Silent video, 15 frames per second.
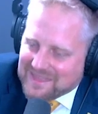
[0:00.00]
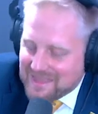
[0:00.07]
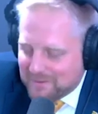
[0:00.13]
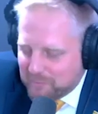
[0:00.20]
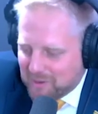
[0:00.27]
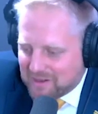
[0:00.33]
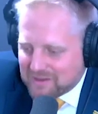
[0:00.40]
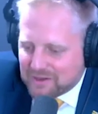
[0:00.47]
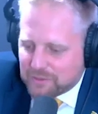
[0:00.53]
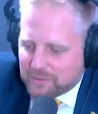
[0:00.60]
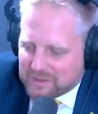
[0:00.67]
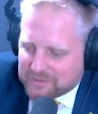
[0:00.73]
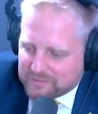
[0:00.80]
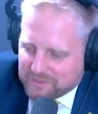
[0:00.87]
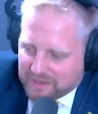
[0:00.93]
Well,
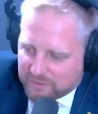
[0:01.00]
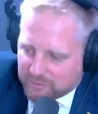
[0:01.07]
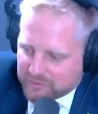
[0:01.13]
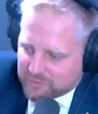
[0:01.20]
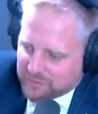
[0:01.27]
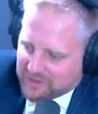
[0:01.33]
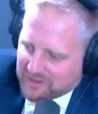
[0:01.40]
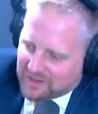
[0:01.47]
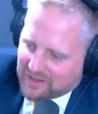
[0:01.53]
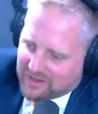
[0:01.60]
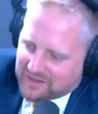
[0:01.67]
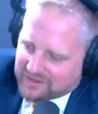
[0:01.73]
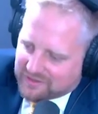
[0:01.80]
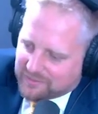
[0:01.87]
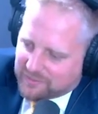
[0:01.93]
but I would really
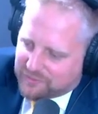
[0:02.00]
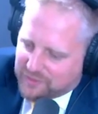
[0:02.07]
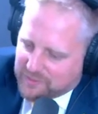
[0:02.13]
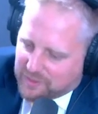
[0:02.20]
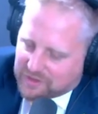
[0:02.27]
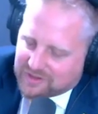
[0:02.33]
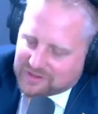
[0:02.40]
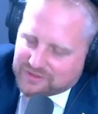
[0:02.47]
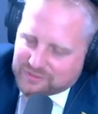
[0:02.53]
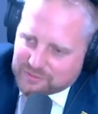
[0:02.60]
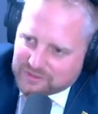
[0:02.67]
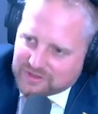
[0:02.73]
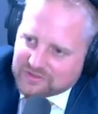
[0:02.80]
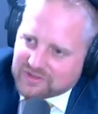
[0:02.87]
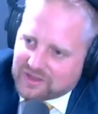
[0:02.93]
like the free market to
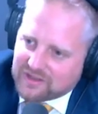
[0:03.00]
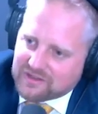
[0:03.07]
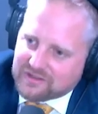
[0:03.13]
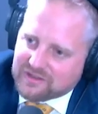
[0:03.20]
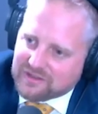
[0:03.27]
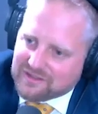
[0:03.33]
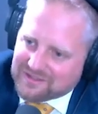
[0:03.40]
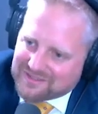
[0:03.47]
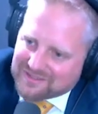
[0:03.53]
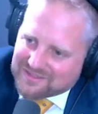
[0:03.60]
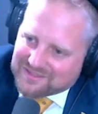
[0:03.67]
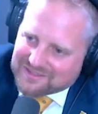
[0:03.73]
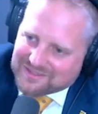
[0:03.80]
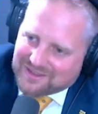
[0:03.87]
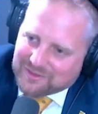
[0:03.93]
decide
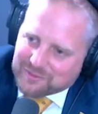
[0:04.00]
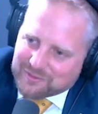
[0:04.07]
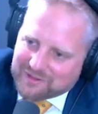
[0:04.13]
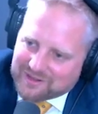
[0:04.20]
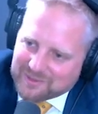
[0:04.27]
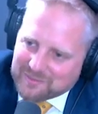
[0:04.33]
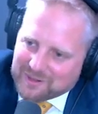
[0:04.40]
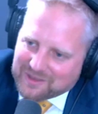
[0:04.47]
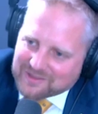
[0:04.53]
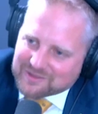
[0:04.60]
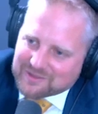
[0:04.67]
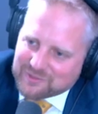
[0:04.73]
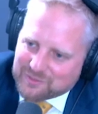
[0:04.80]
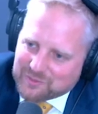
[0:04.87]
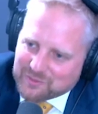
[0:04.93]
how
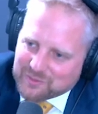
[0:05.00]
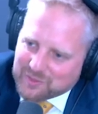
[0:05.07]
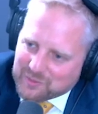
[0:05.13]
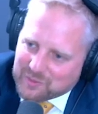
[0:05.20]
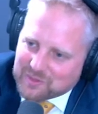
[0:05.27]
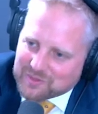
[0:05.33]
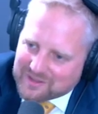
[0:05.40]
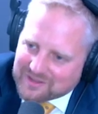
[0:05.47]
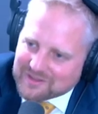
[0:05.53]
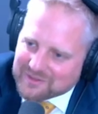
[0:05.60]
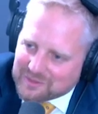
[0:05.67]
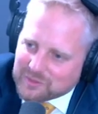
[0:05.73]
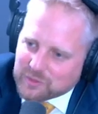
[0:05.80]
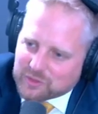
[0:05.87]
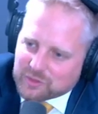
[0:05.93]
Liberland
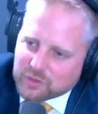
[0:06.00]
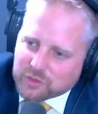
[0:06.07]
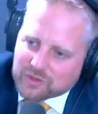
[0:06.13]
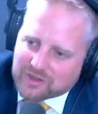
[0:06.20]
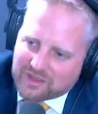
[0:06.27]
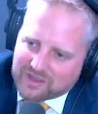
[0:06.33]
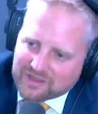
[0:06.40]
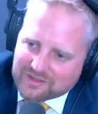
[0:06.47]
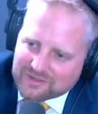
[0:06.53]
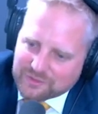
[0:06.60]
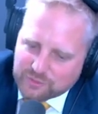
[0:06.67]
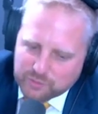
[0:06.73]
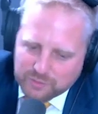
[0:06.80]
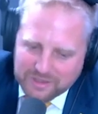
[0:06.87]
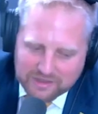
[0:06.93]
would look like.
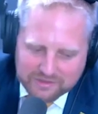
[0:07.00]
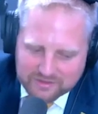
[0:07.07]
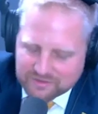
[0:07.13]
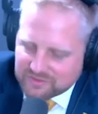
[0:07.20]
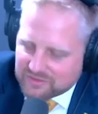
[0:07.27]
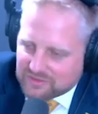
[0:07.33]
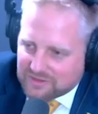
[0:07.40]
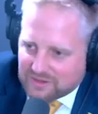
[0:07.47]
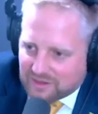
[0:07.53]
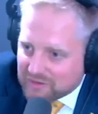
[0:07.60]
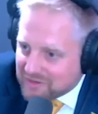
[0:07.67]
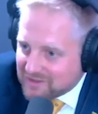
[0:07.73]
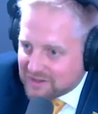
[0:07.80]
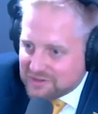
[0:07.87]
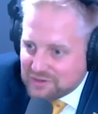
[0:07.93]
So we had this
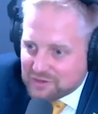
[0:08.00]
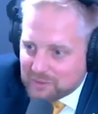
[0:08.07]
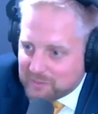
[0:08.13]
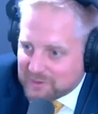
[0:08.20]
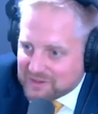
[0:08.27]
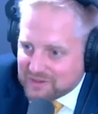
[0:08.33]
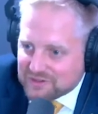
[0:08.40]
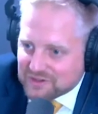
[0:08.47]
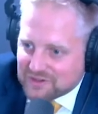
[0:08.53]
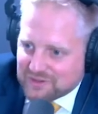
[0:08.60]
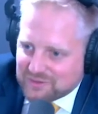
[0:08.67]
architectural competition.